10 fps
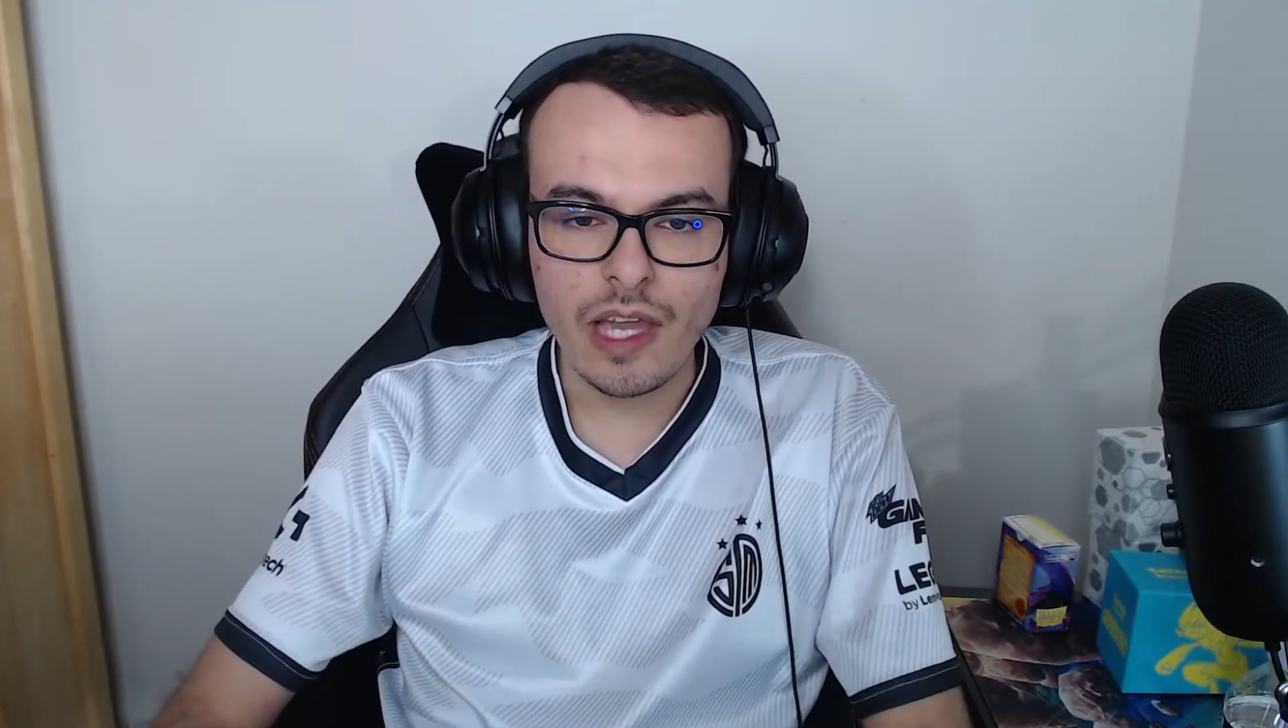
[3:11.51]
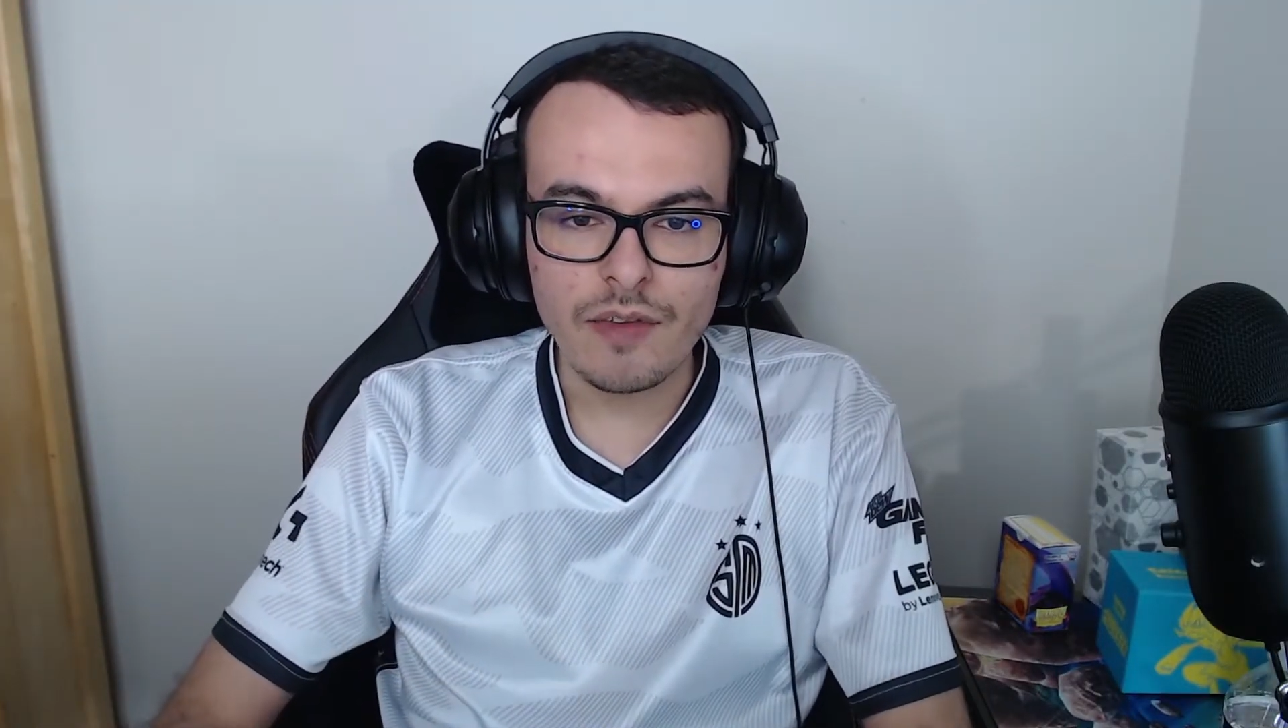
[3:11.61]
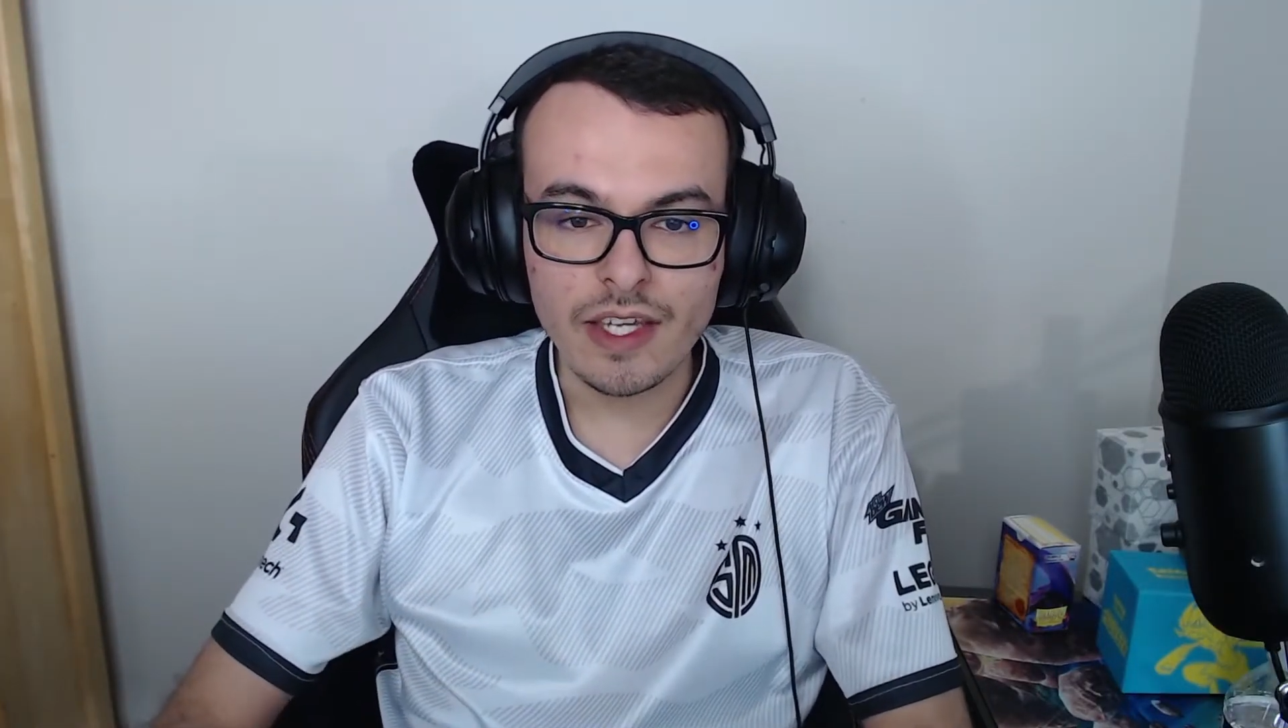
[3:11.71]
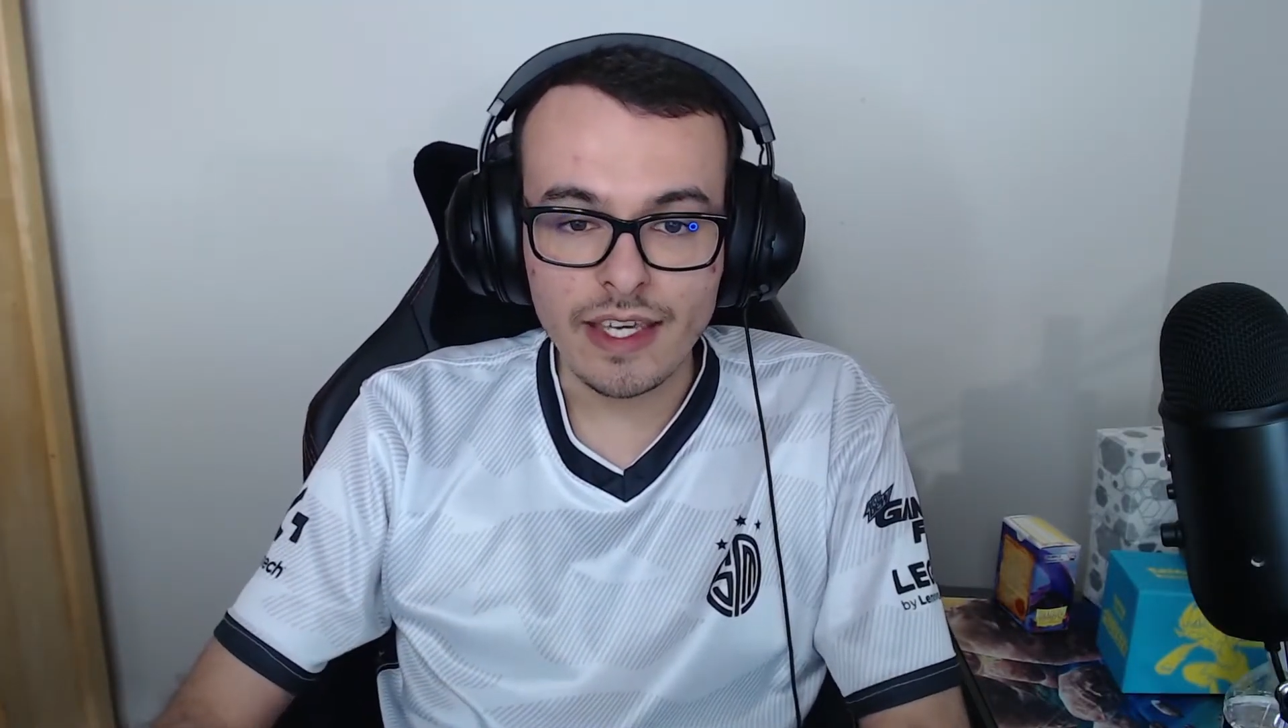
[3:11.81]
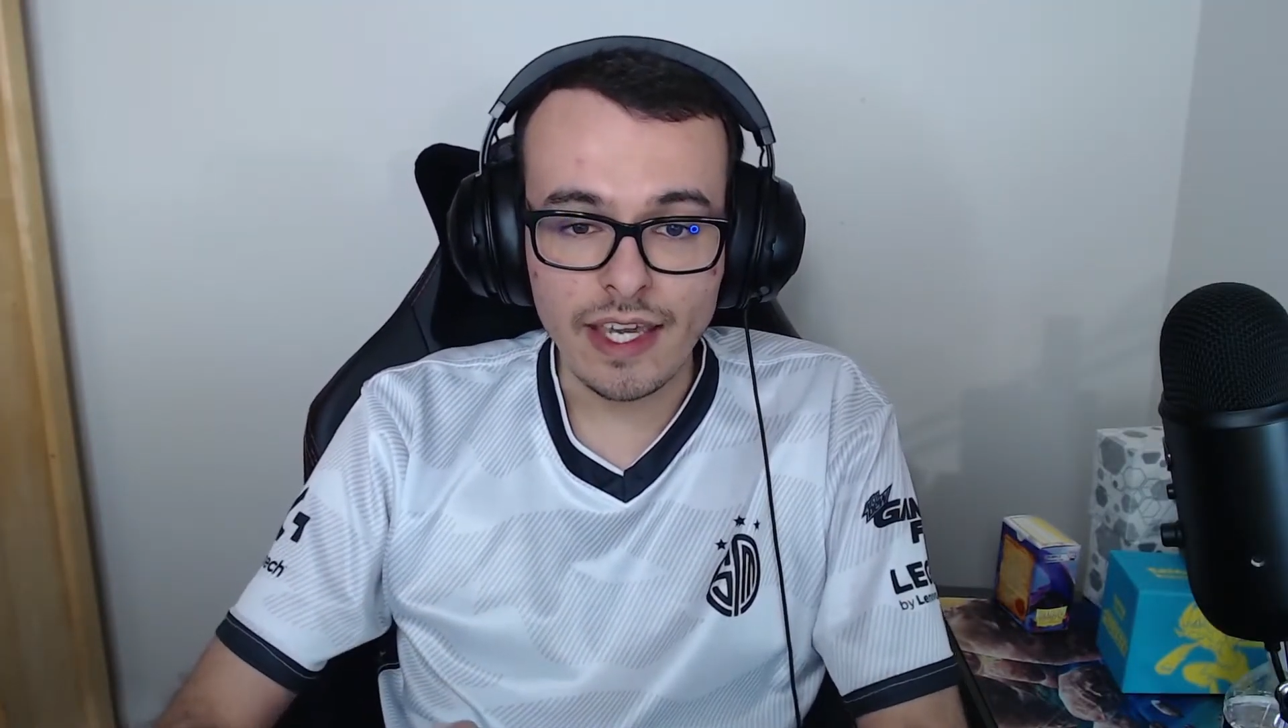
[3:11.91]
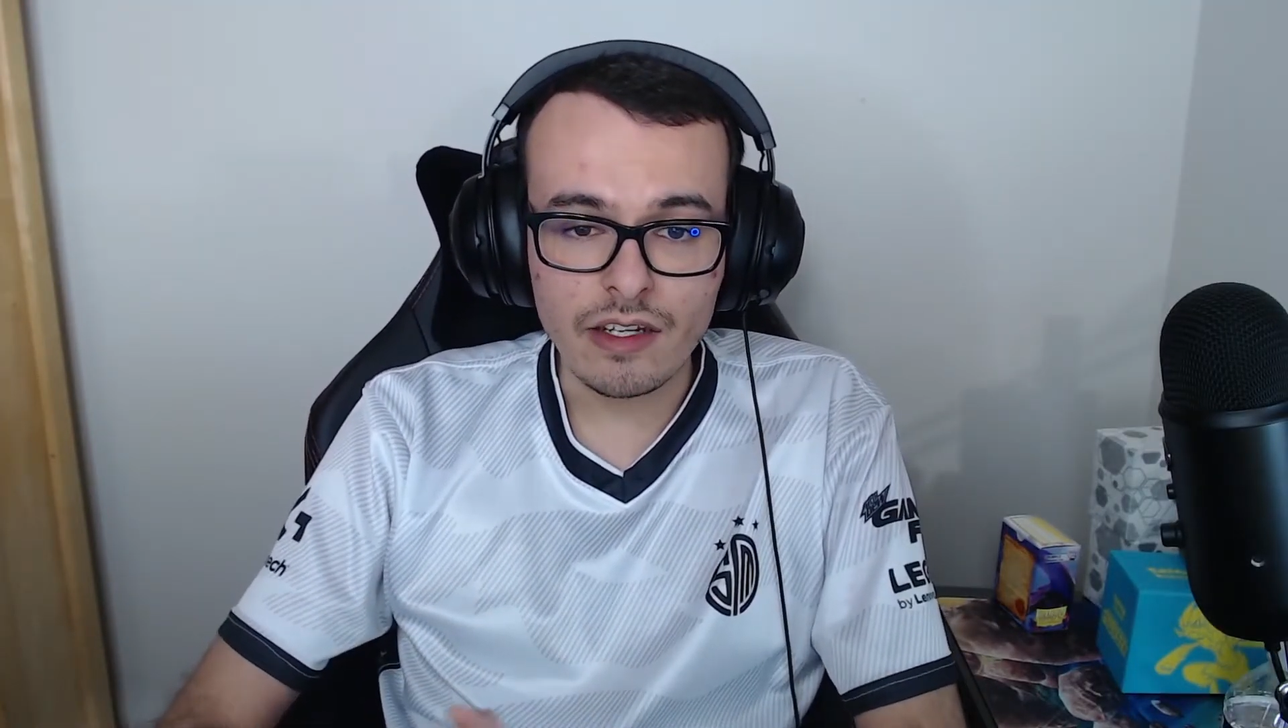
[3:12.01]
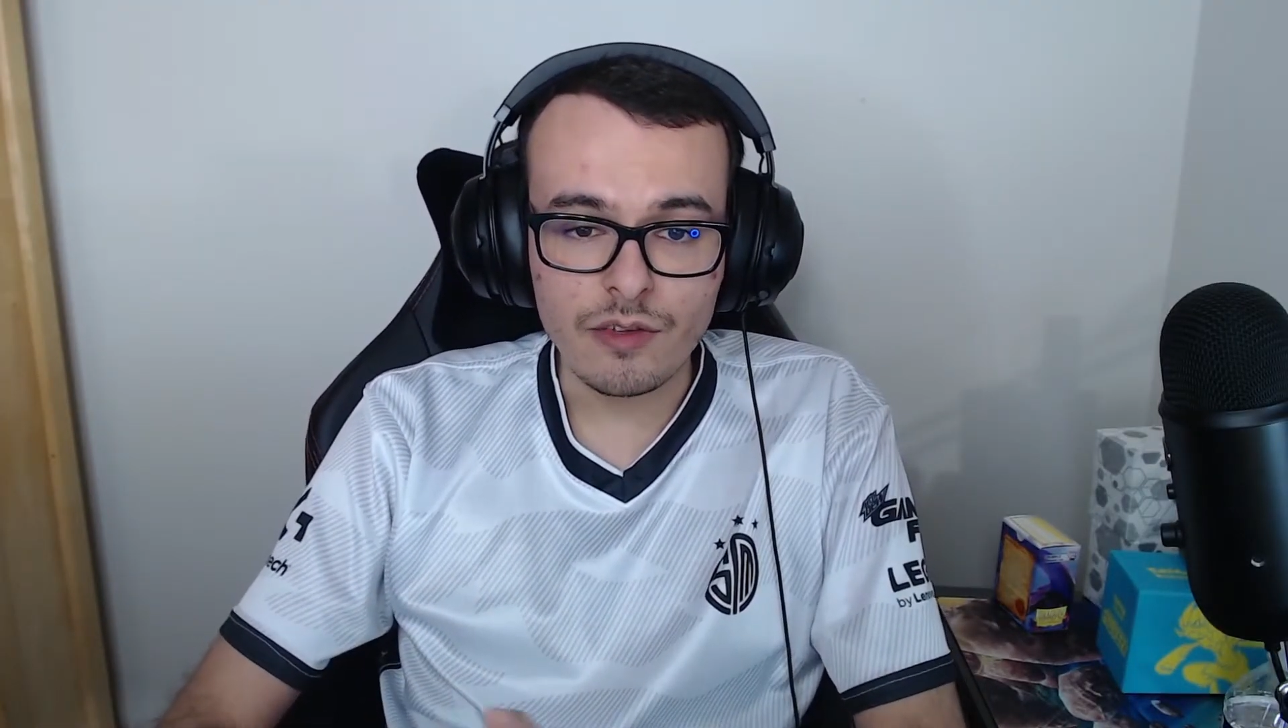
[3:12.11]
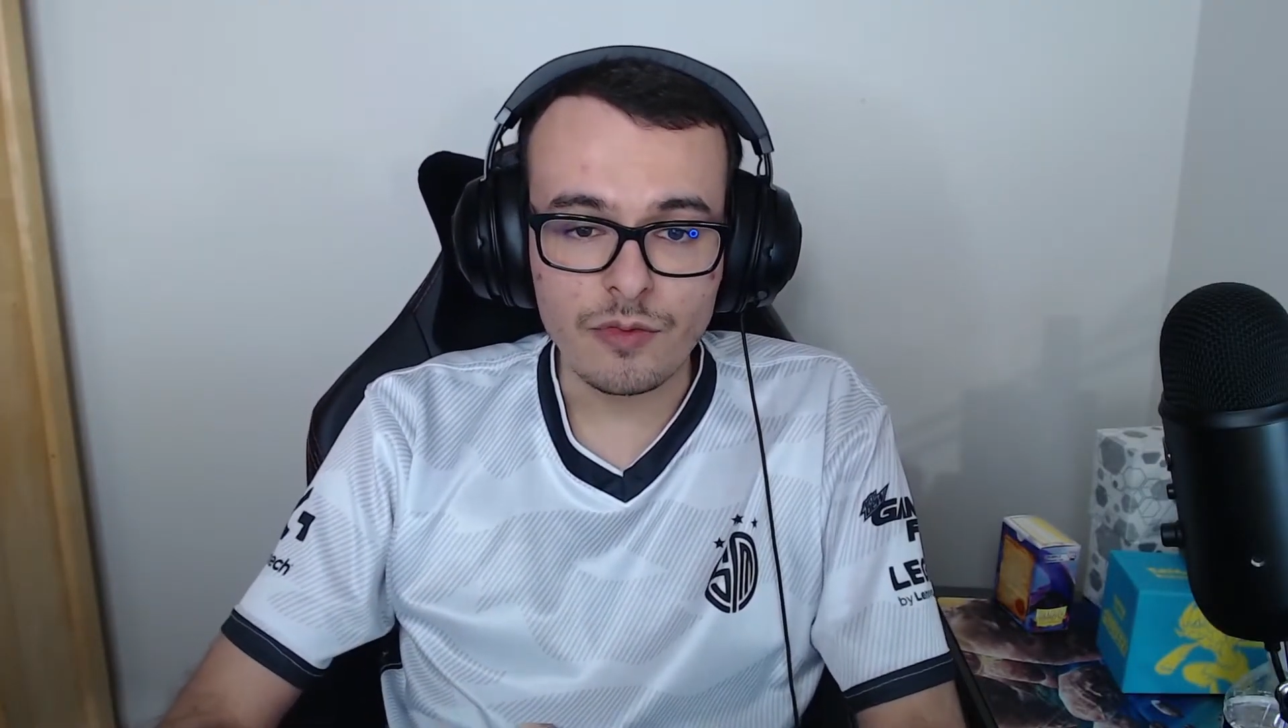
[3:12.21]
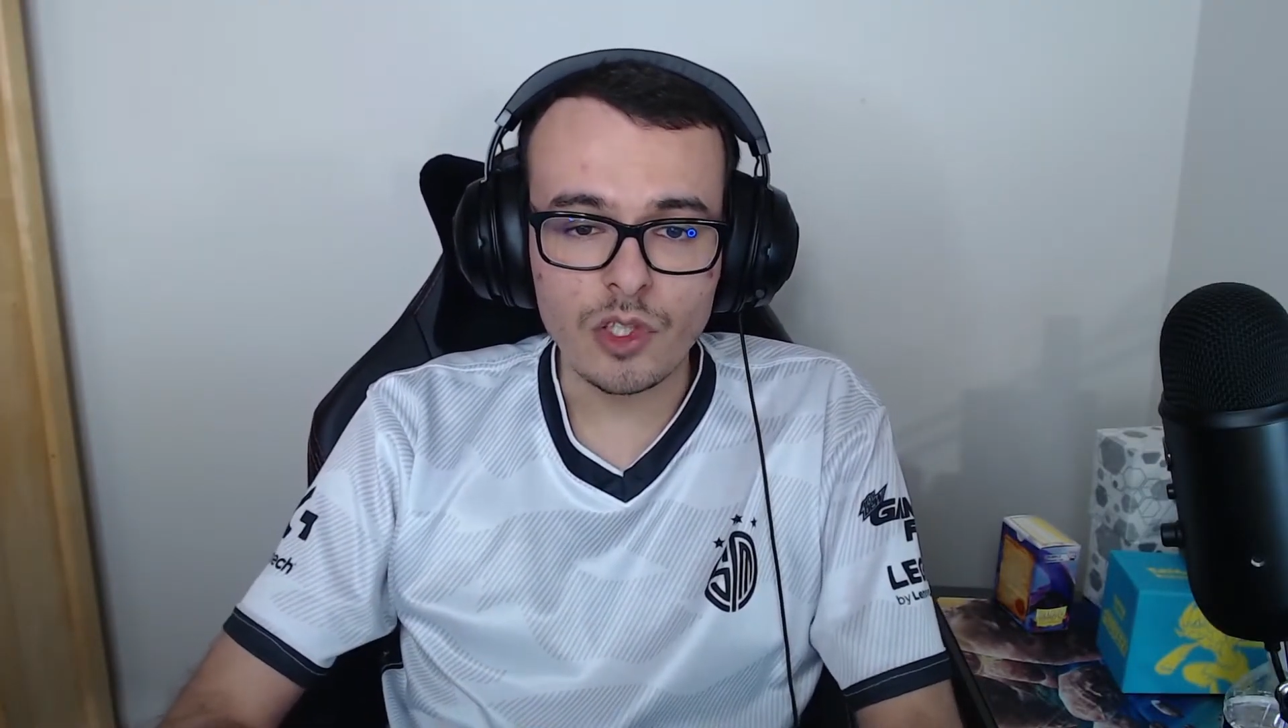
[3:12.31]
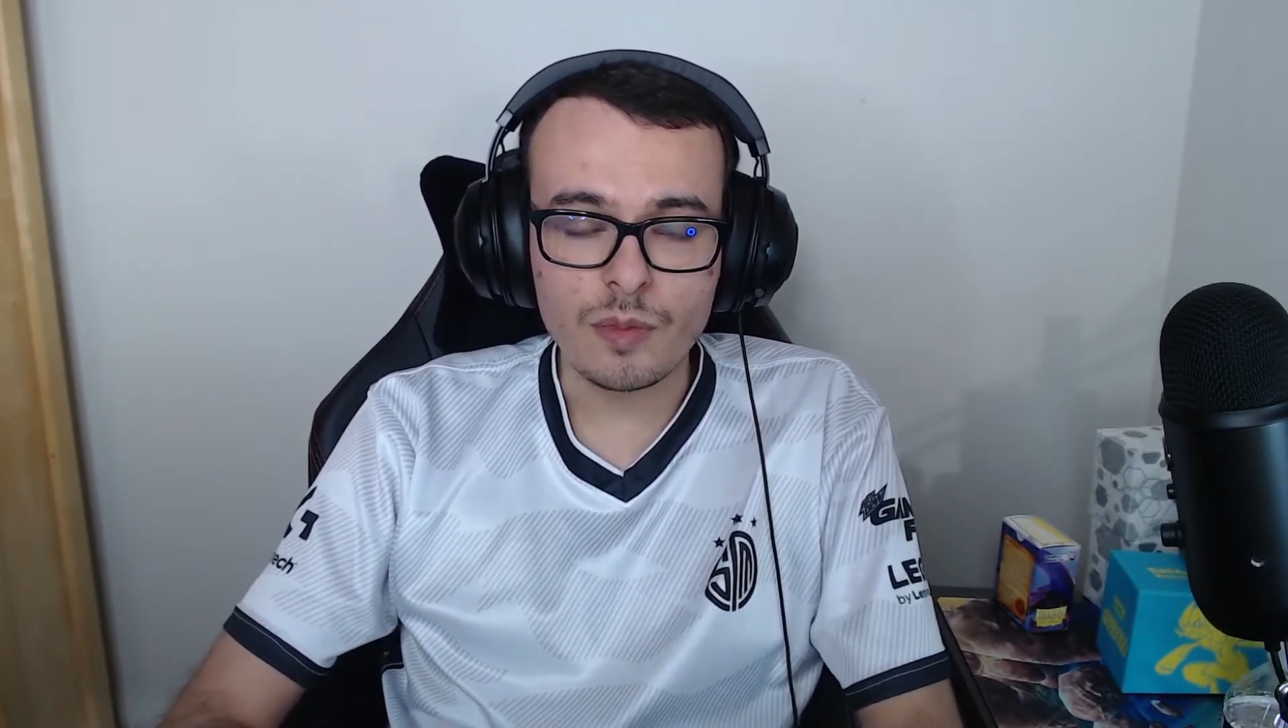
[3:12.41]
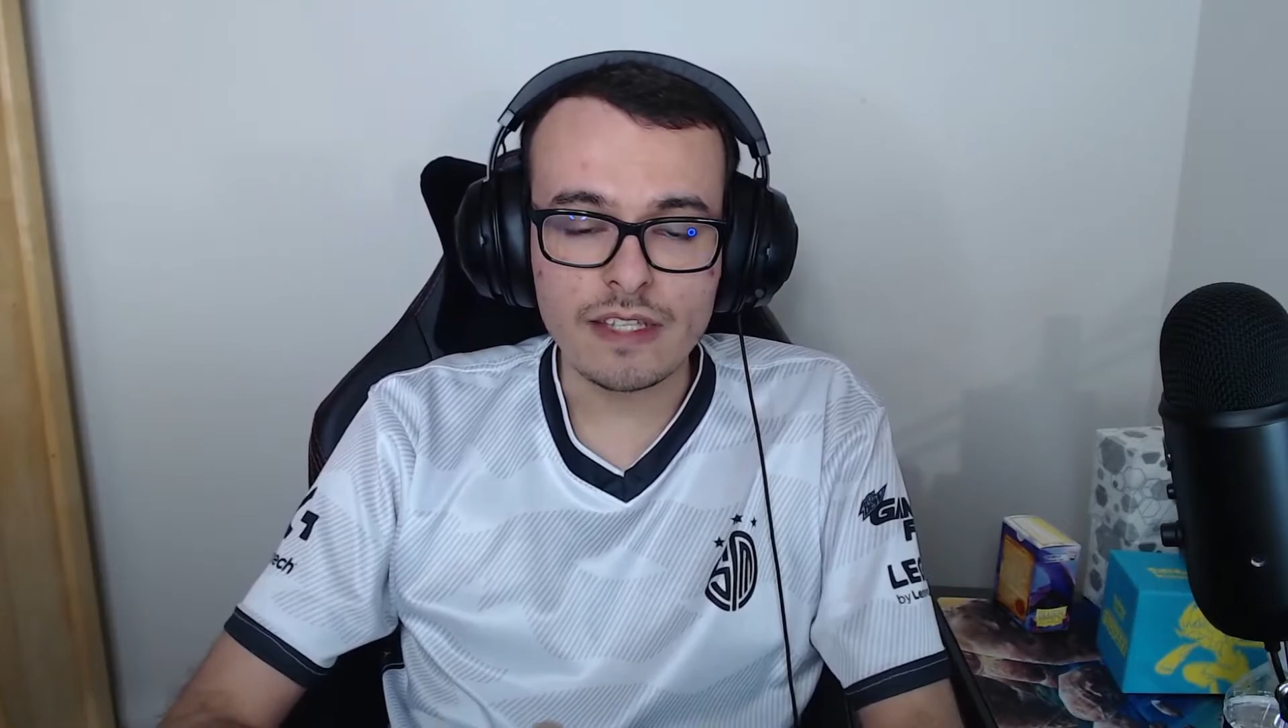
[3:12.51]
having a canon film